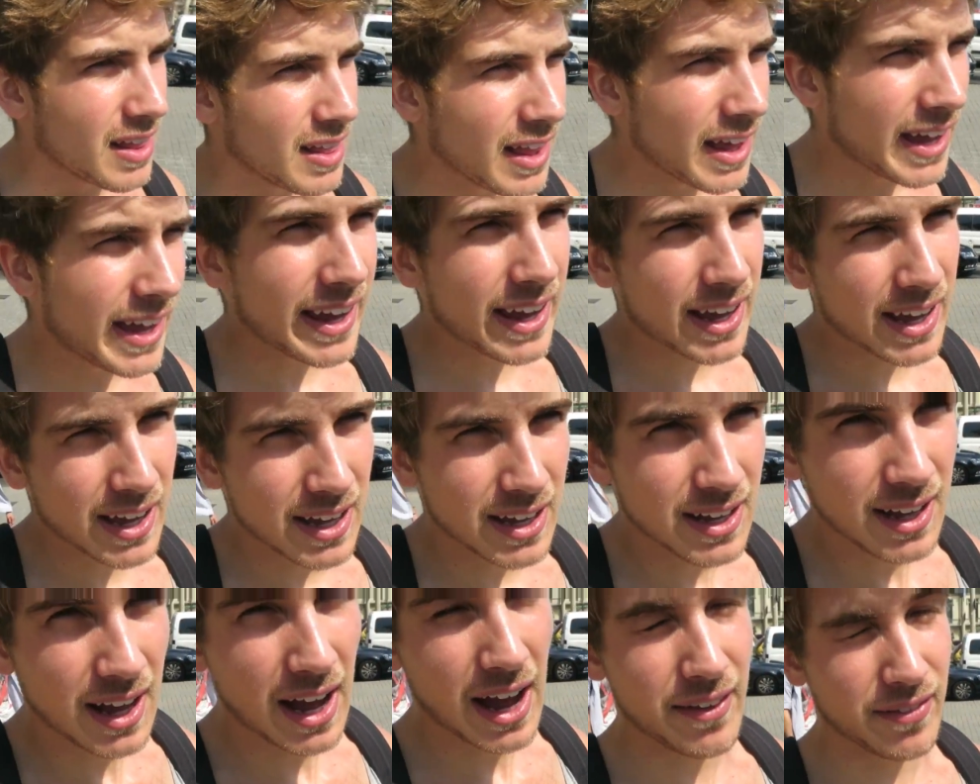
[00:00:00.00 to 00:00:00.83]
Like,
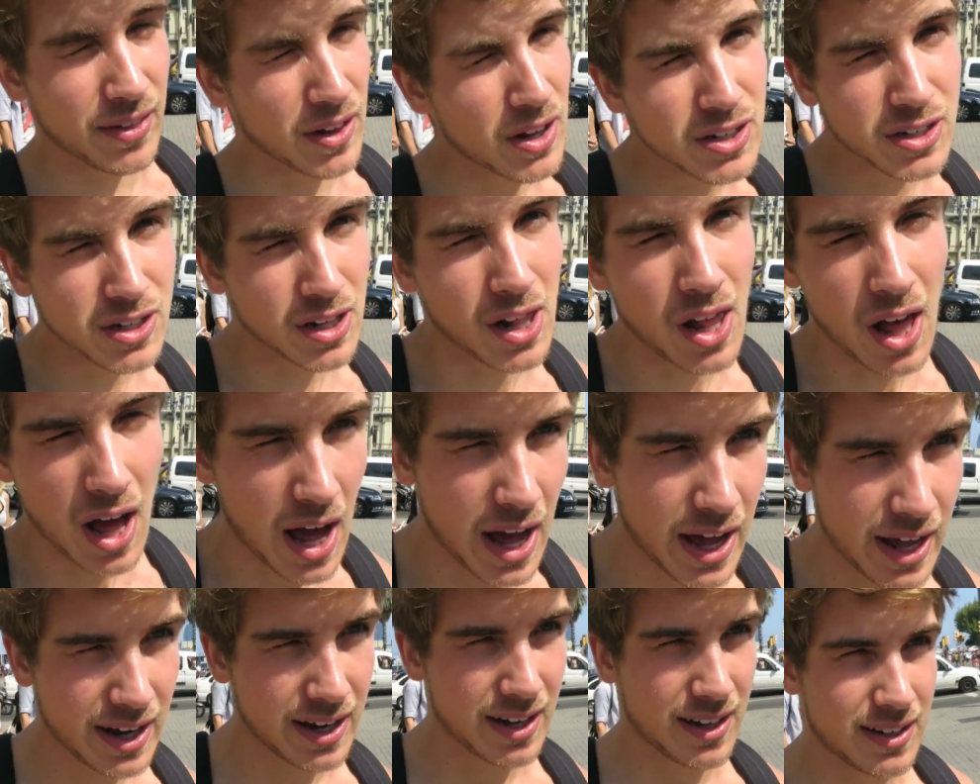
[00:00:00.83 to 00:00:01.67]
I've learned a
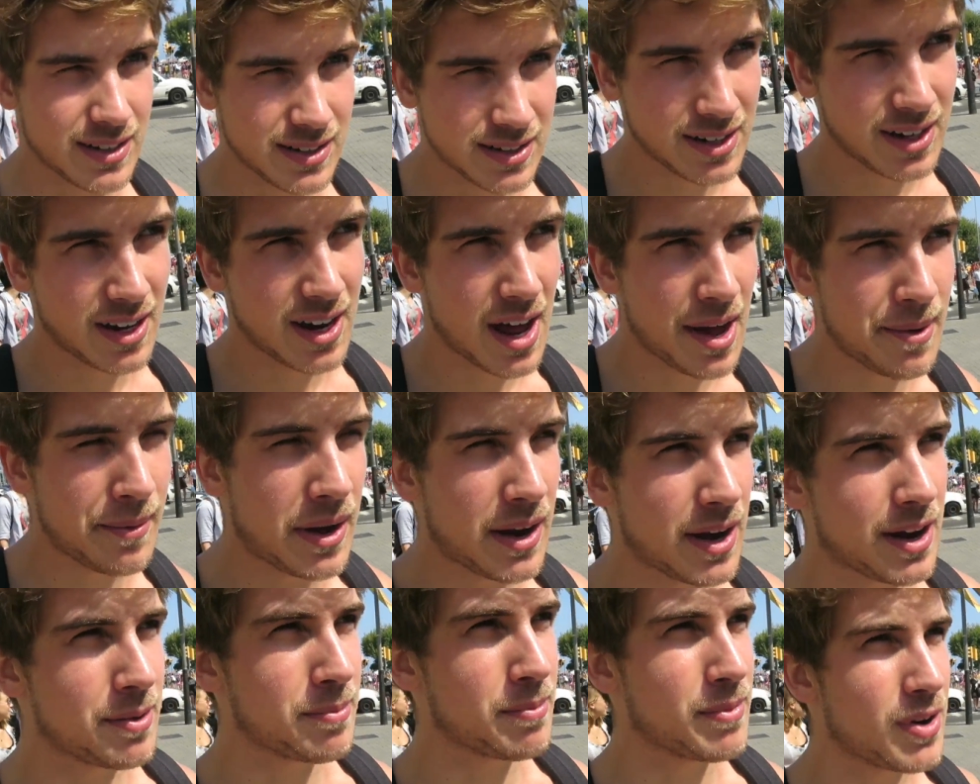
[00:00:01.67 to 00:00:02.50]
lot
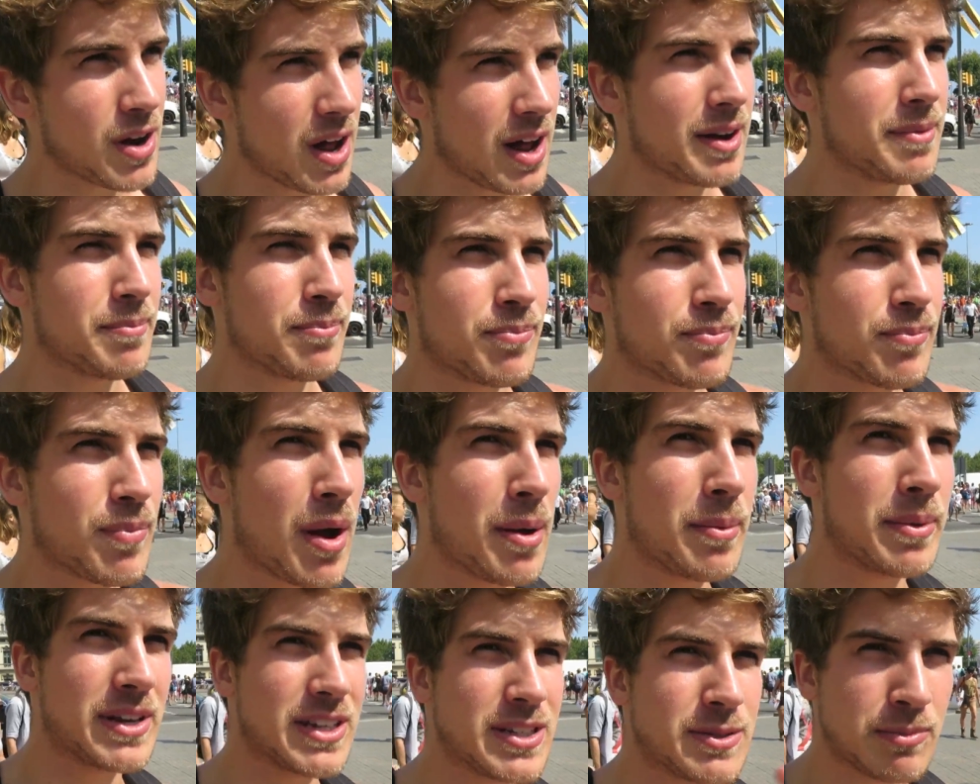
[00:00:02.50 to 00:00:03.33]
about him, not
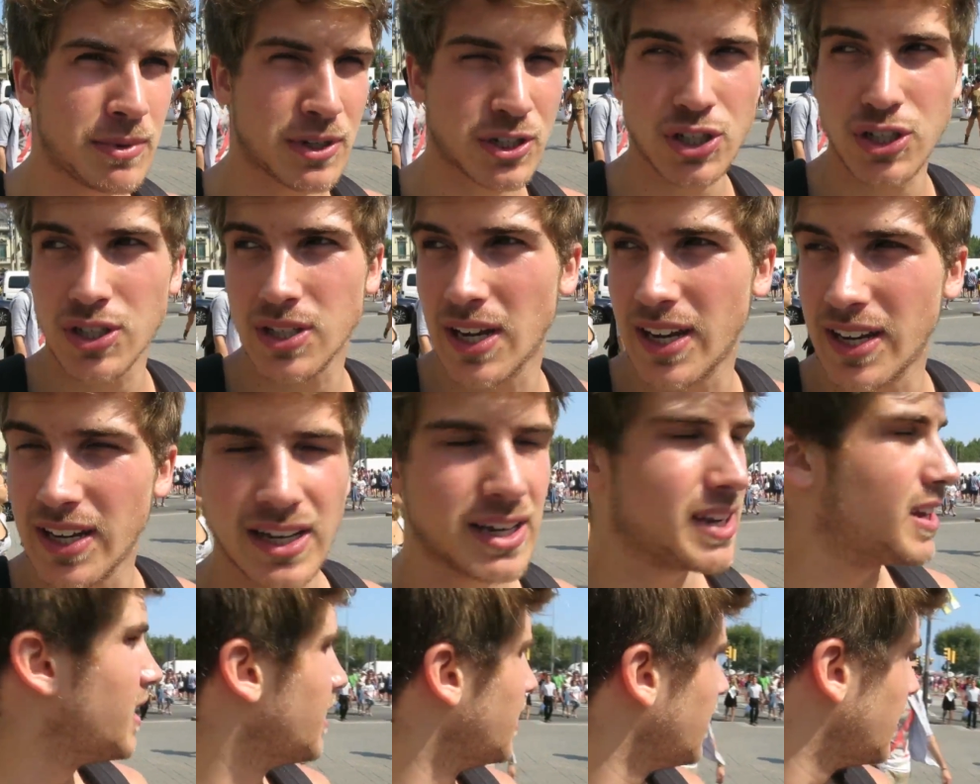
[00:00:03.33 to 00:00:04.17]
probably as much as I
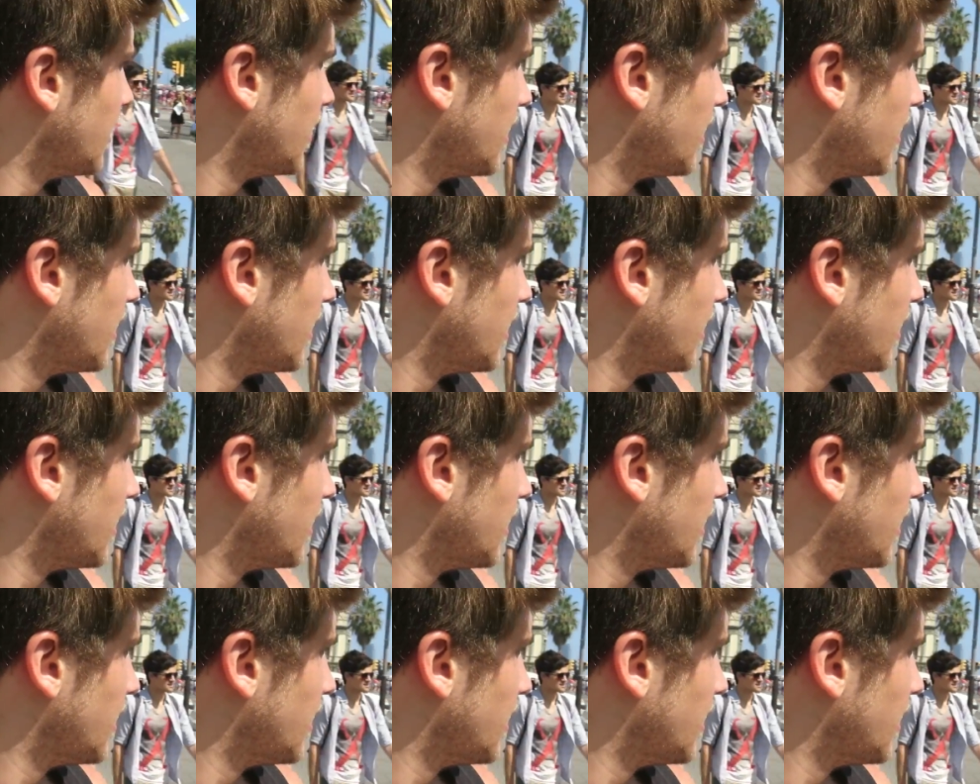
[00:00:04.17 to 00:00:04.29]
knew.